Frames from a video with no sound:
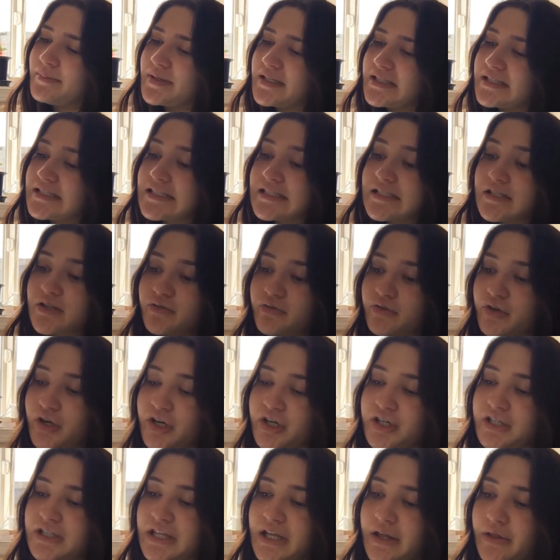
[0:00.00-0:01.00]
It's
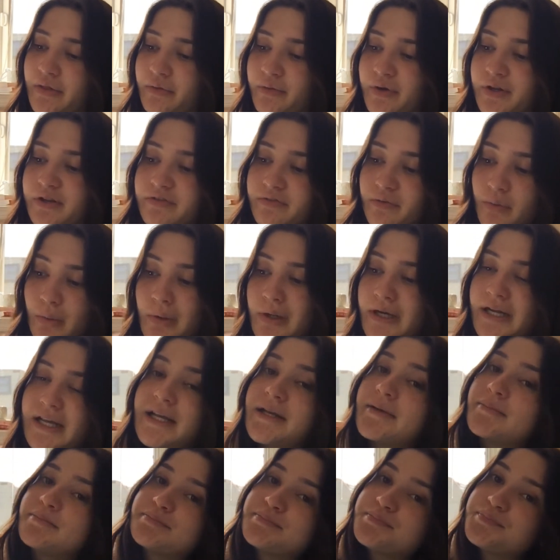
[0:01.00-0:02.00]
currently
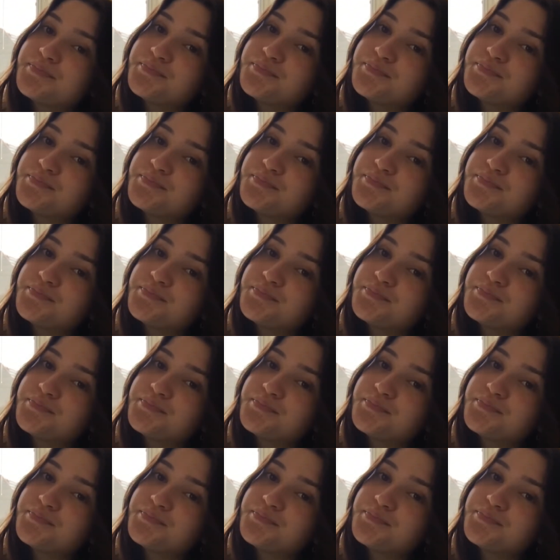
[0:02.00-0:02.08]
3:40,